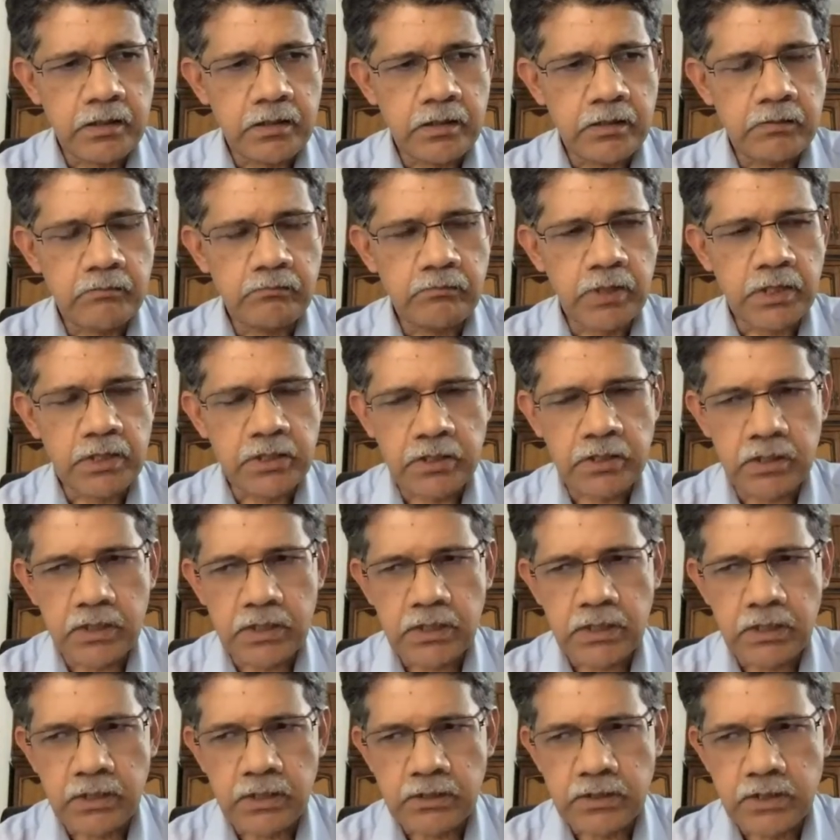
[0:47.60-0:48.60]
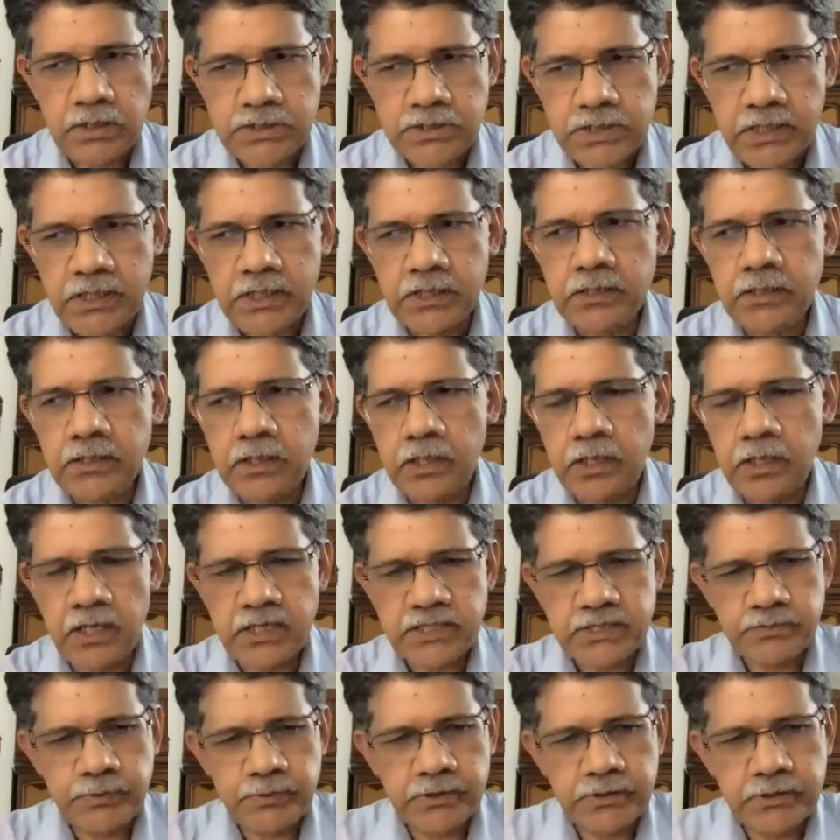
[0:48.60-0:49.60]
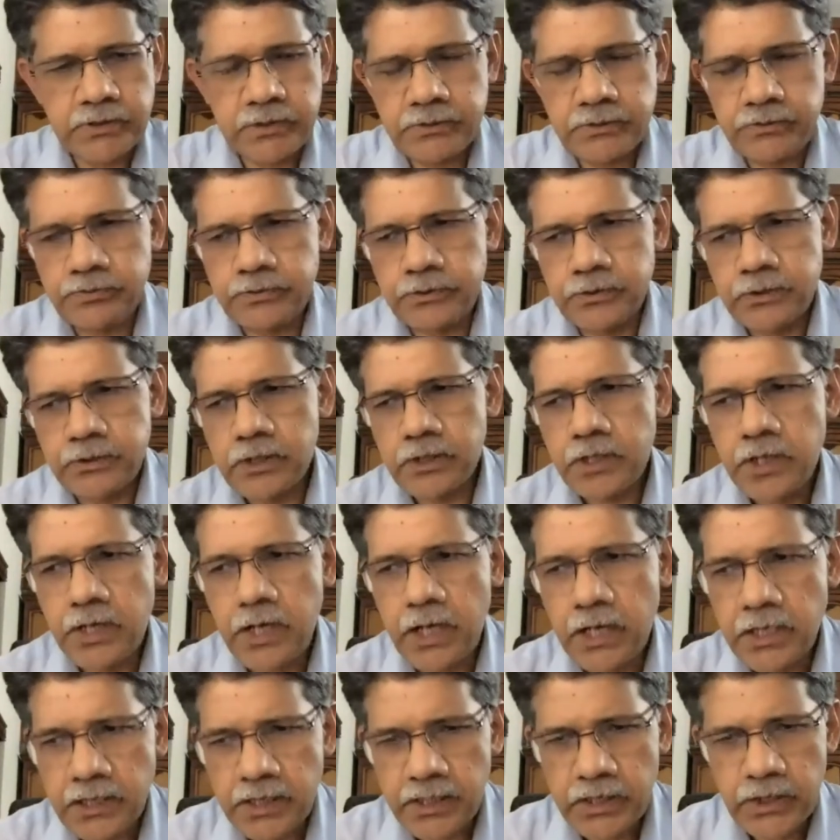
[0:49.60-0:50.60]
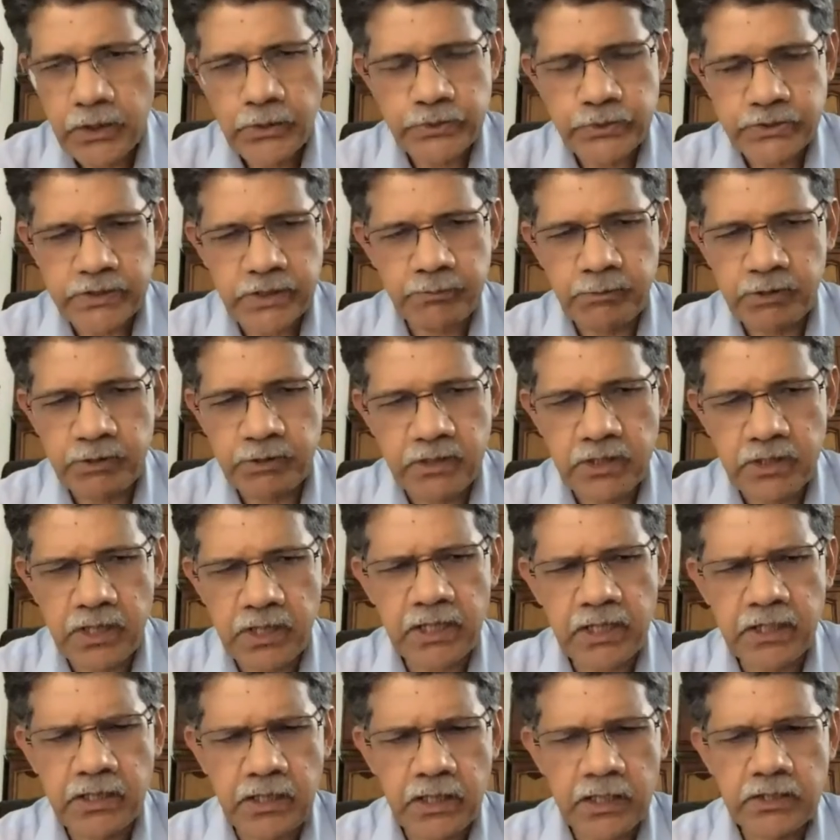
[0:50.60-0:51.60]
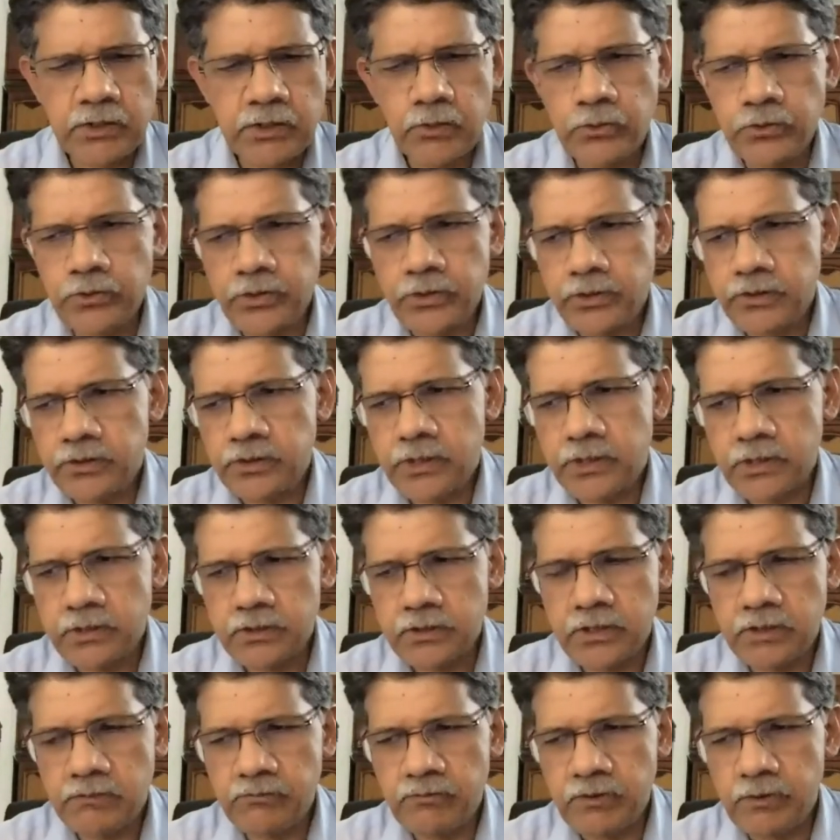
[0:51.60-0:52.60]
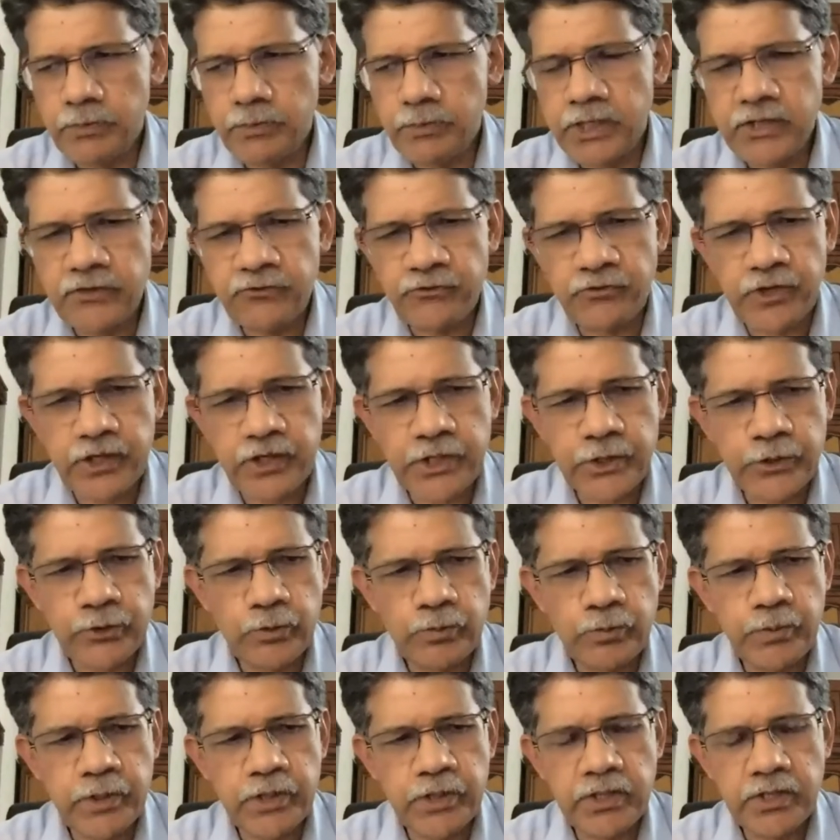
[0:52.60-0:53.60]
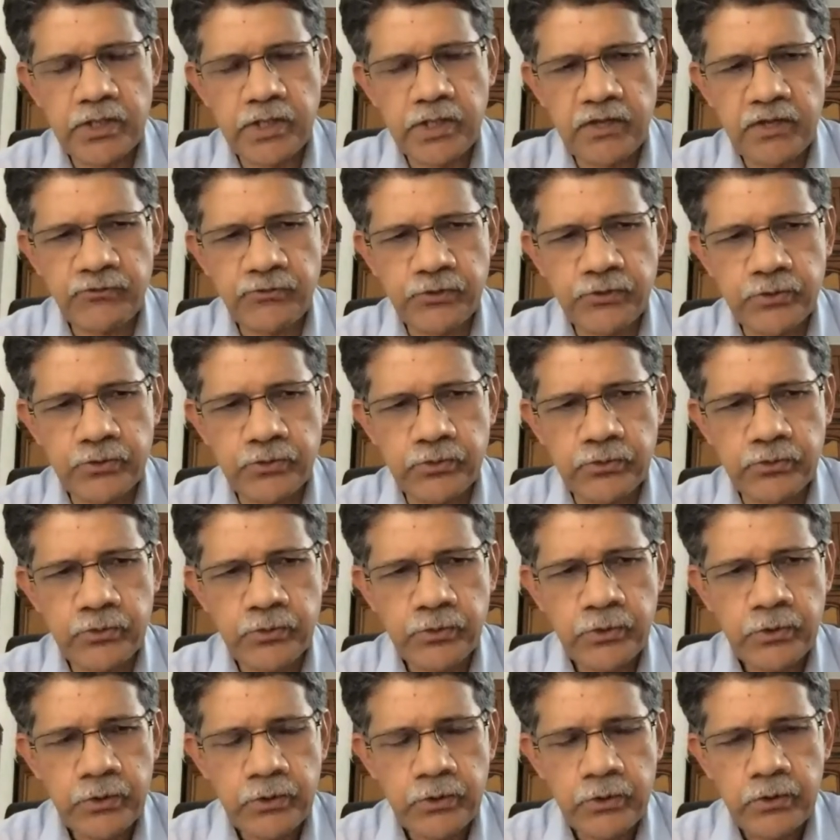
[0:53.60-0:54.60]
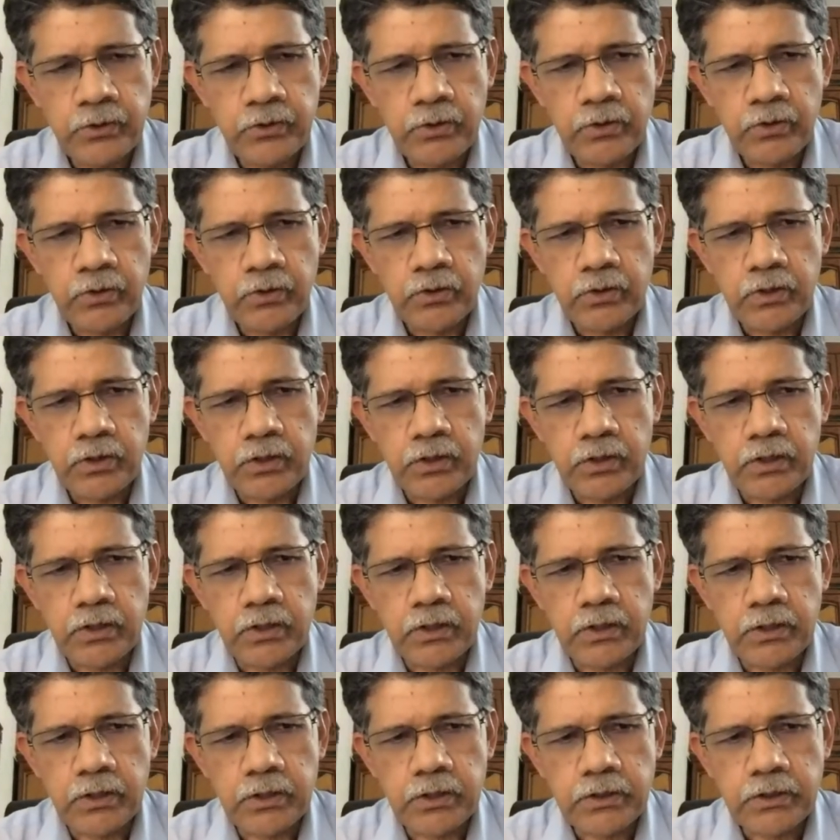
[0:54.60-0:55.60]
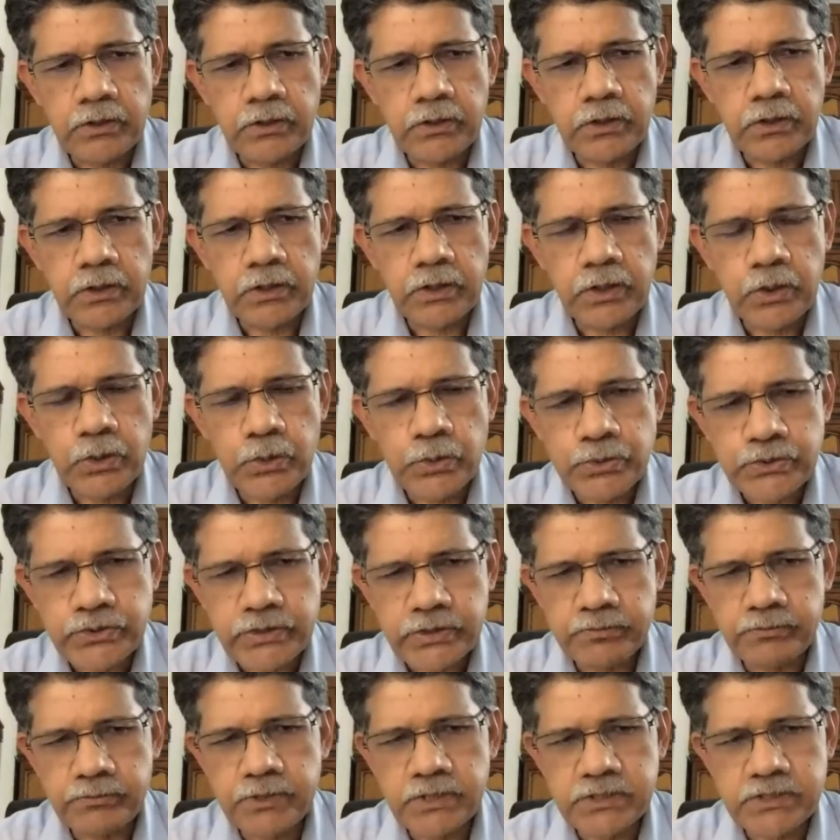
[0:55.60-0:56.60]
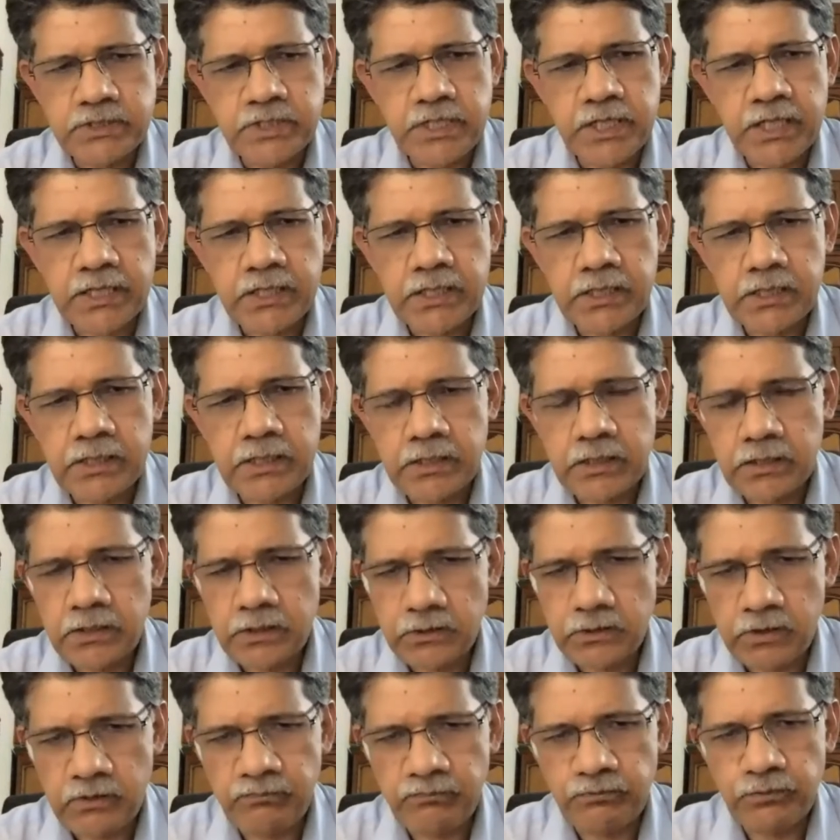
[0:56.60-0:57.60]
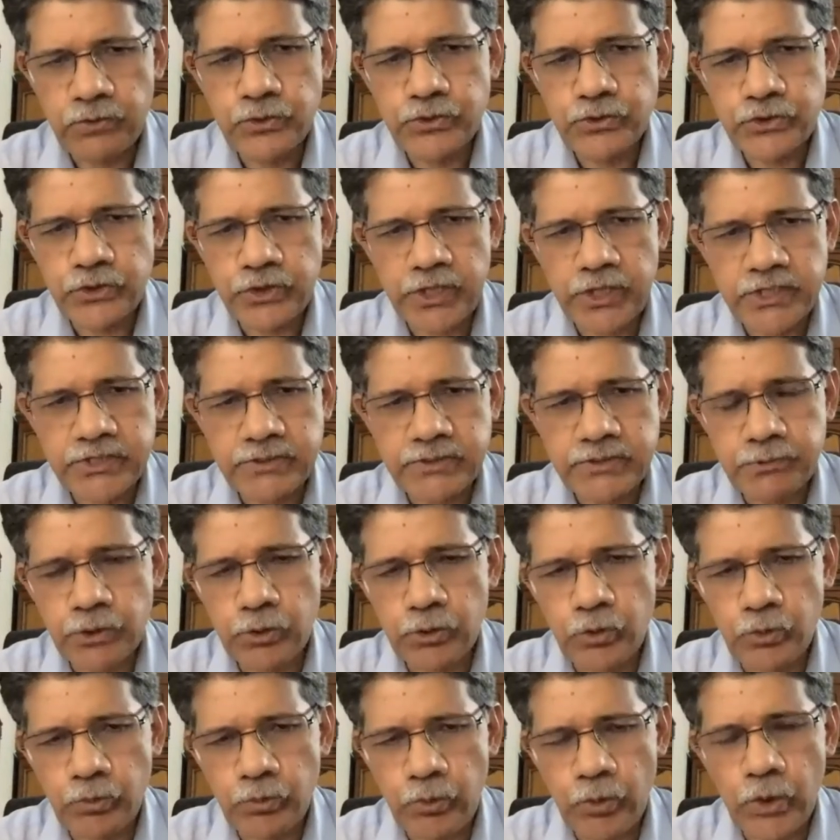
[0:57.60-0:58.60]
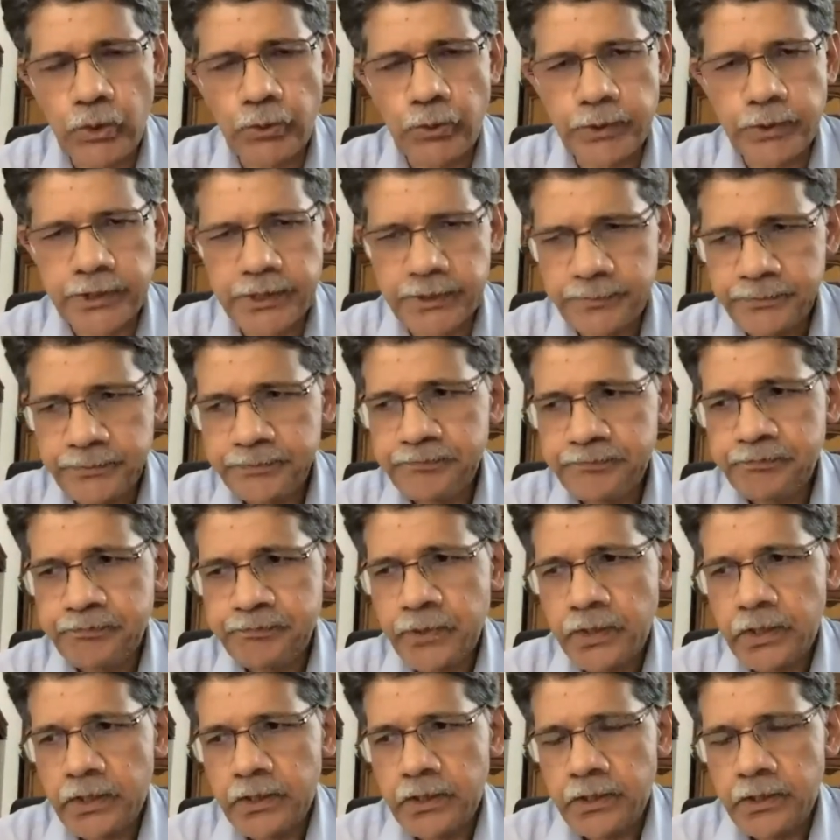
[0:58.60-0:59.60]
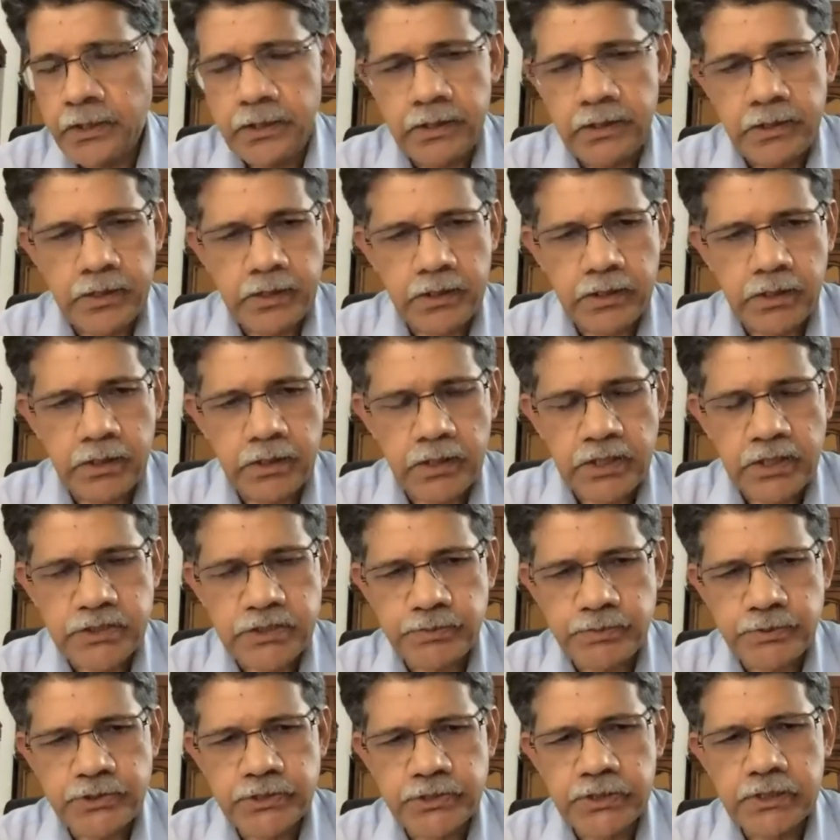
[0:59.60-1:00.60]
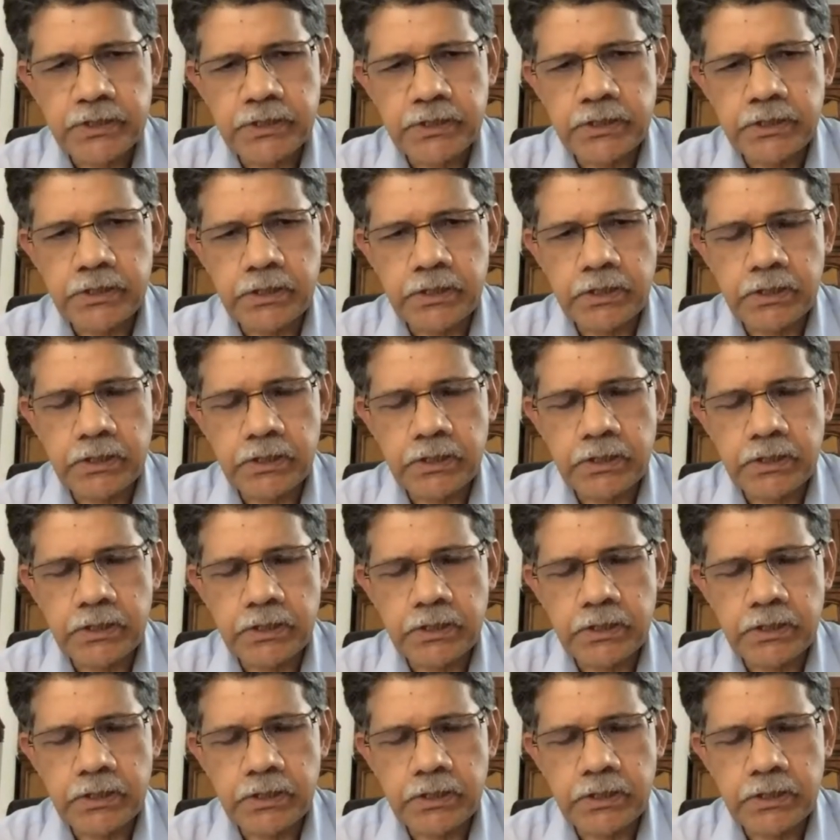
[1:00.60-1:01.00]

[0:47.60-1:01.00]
But the second aspect of the data use, I mean, I don't think there will be any second opinion as to the use of this data in the future as we go forward. Especially